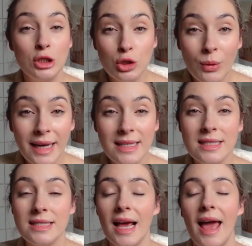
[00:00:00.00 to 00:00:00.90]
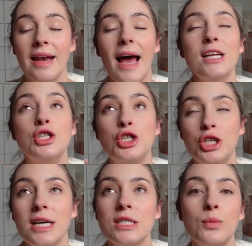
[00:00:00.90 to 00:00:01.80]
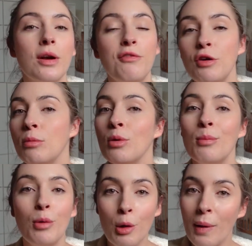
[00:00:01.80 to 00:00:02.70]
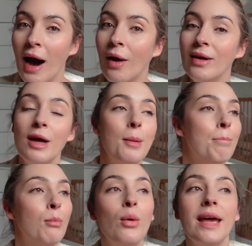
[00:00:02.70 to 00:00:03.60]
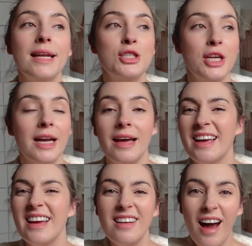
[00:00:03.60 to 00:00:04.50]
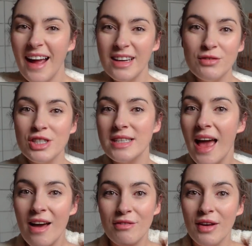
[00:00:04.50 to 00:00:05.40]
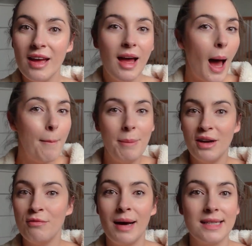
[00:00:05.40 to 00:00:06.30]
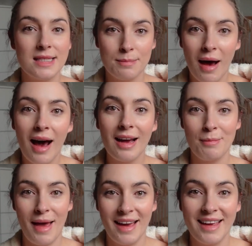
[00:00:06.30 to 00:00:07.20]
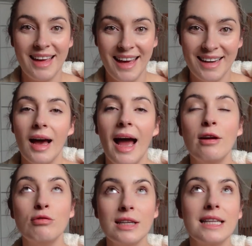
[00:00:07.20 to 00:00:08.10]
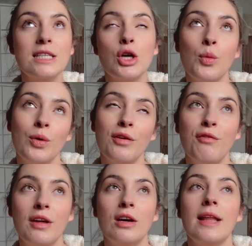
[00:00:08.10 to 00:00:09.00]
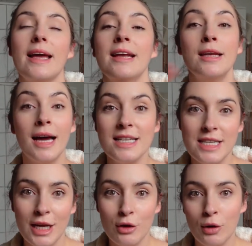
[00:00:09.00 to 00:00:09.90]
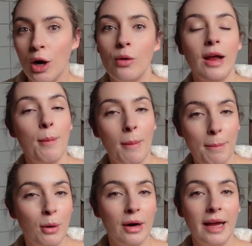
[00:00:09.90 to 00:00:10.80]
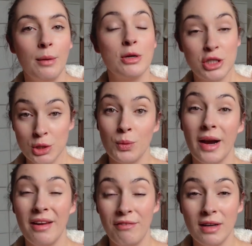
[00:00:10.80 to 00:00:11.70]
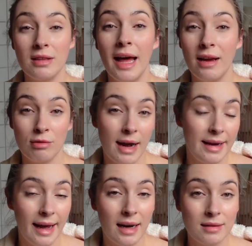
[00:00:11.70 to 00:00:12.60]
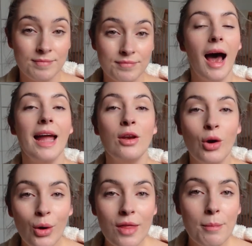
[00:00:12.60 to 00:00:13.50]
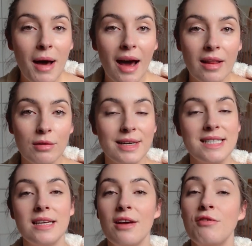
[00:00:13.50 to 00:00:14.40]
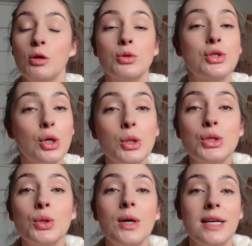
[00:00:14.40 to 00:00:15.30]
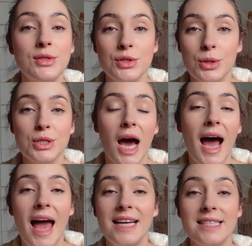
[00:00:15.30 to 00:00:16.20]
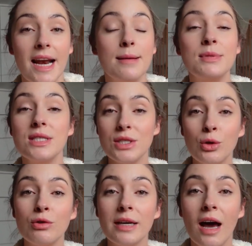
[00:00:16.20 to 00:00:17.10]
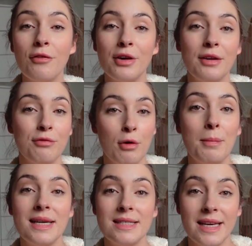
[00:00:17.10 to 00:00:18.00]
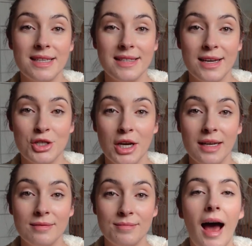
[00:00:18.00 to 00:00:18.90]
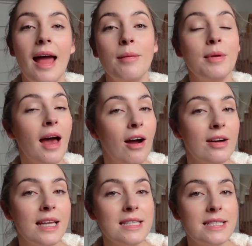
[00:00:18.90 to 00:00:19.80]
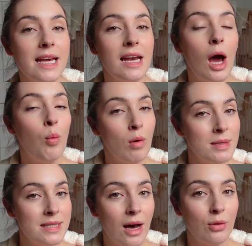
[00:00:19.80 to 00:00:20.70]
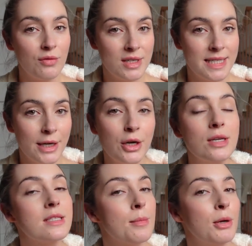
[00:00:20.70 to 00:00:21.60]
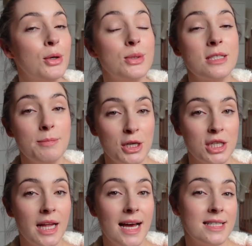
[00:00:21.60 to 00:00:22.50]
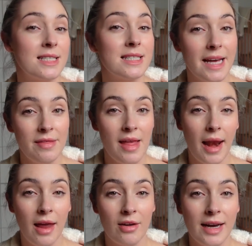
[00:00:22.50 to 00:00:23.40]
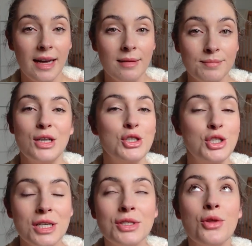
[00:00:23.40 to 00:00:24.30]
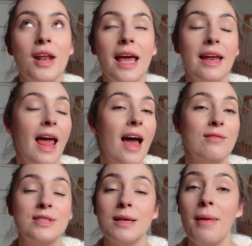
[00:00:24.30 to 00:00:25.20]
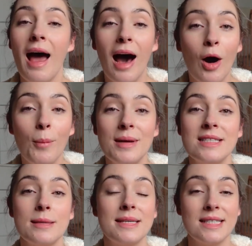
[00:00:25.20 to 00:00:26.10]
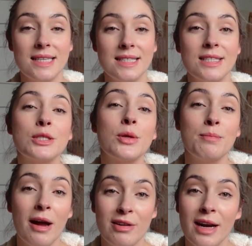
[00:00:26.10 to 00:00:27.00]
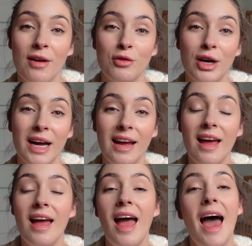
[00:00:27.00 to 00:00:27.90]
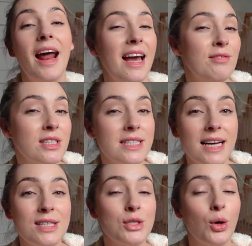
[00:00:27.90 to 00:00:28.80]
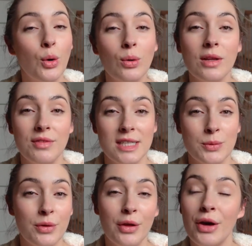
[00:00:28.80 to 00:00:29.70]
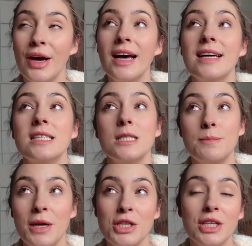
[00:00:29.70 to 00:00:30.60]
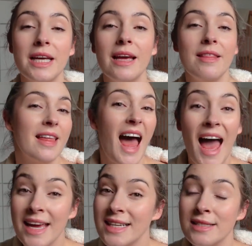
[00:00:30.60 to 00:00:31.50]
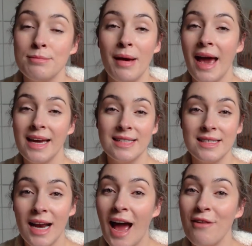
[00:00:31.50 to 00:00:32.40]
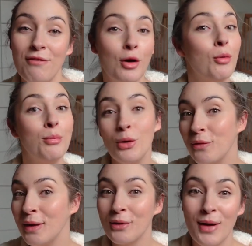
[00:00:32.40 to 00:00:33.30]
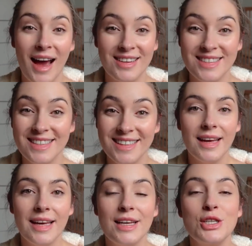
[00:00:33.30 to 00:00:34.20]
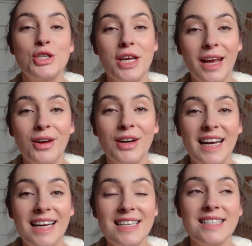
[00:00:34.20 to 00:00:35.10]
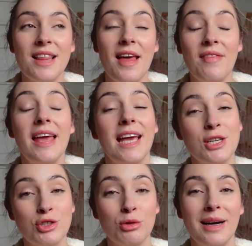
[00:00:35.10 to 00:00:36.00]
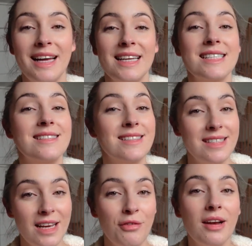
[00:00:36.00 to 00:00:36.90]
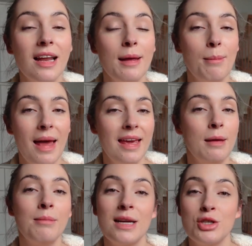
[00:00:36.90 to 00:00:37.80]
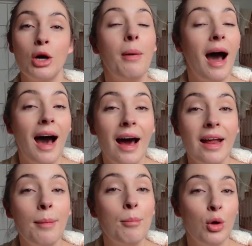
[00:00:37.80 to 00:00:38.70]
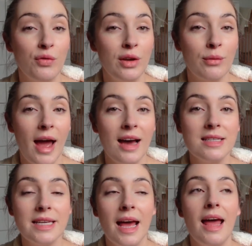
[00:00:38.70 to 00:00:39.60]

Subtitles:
joints and I just want to feel more mobile, more energetic, and kind of just have a bit of my spark back again. I really don't want to feel like a 90-year-old in my body, which is what I feel like right now. I know that part of the reason I feel so sore and so tired is that I'm still recovering from my C-section. I am currently seeing a women's health physio, someone who specializes in that area, just so that I can have some help and some assistance with my recovery. And I have discussed all of this with her, especially the aches and pains that I feel moving around. She agrees that the extra weight is definitely making my job harder moving around,